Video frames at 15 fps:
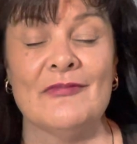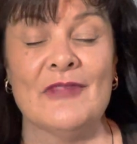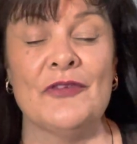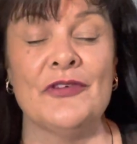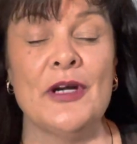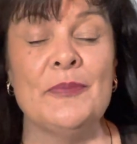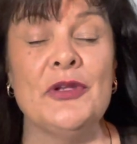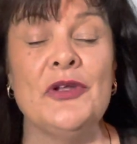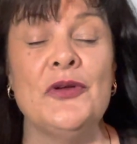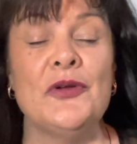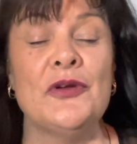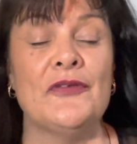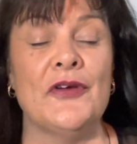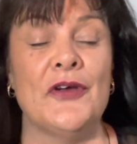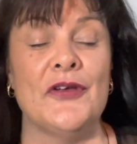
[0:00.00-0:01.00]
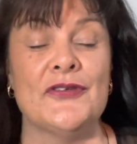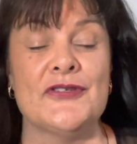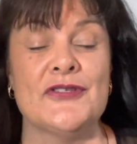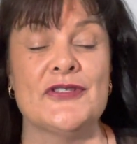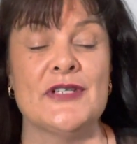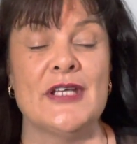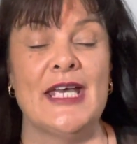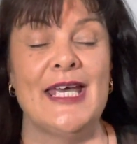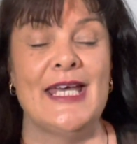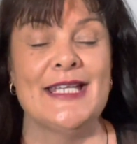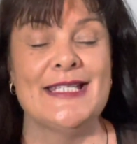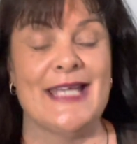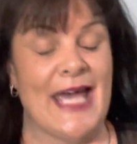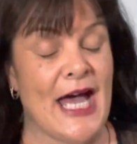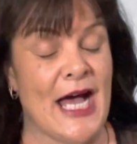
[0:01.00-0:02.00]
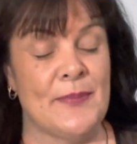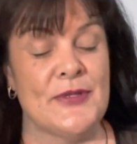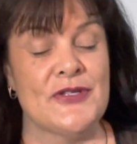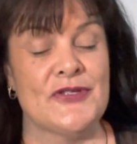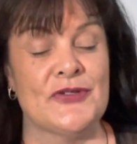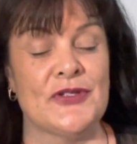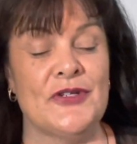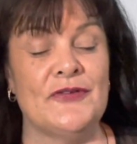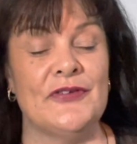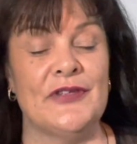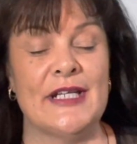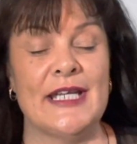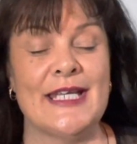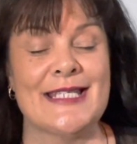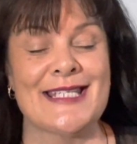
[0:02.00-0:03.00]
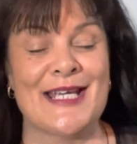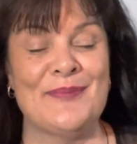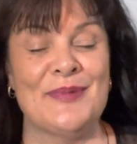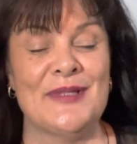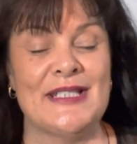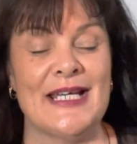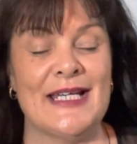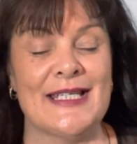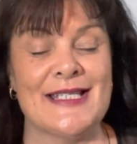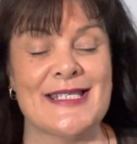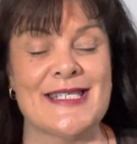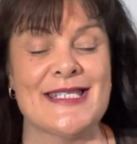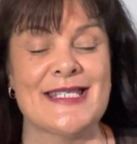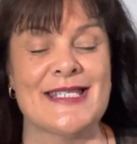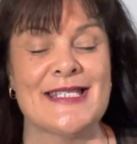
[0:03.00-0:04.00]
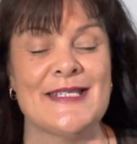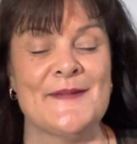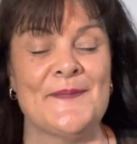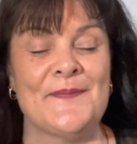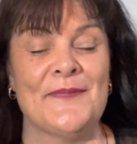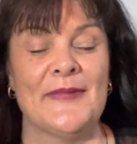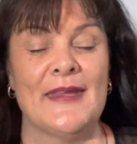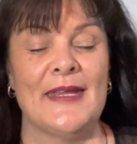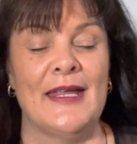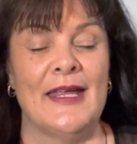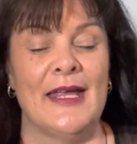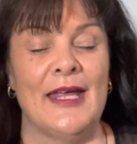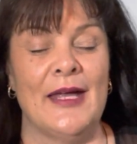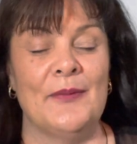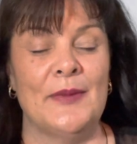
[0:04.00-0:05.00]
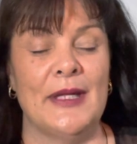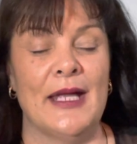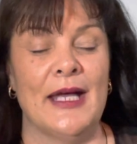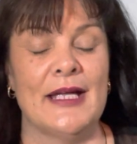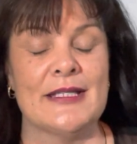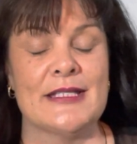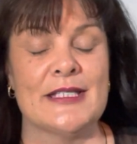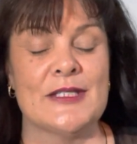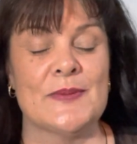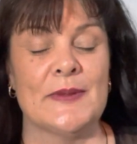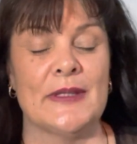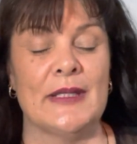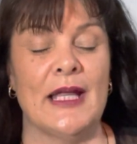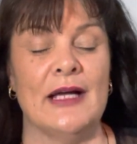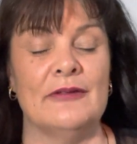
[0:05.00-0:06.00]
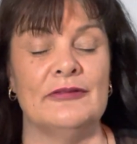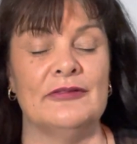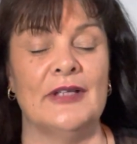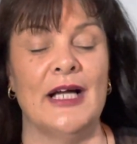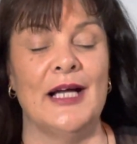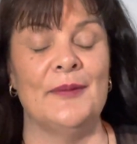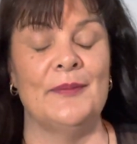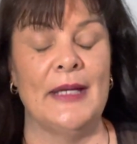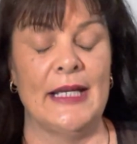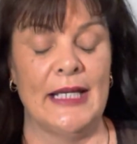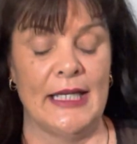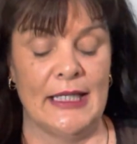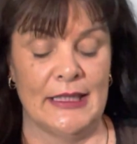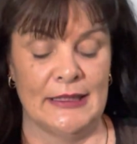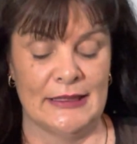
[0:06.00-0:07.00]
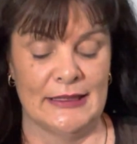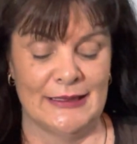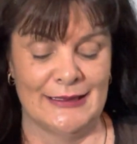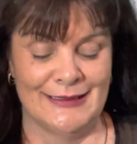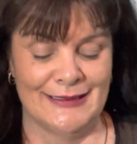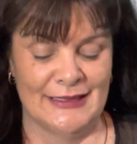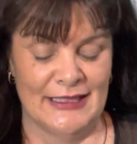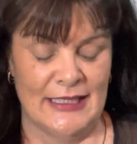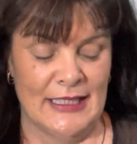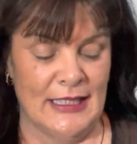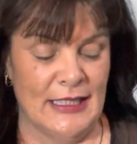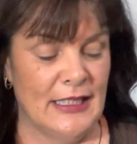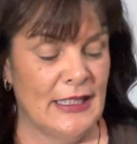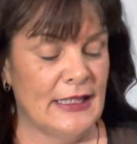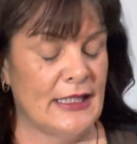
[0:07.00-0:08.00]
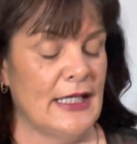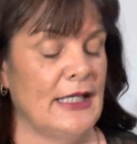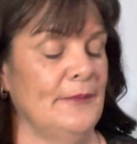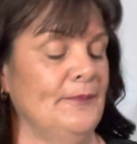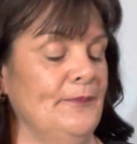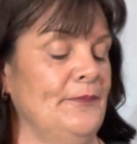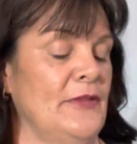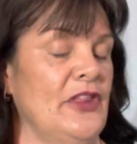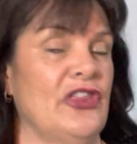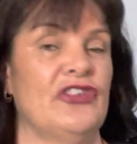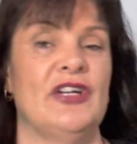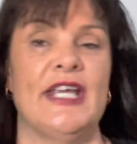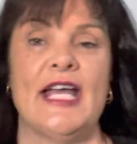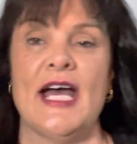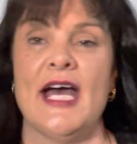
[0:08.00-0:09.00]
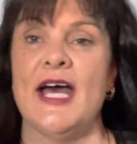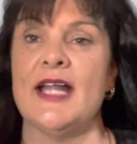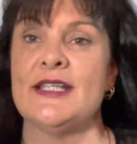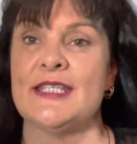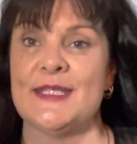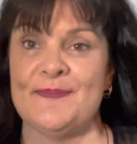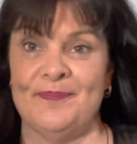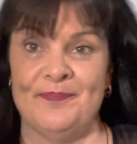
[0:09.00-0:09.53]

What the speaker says: from the universe to help us through for the next couple of days. We ask this with love. Amen. Okay, 3 cards.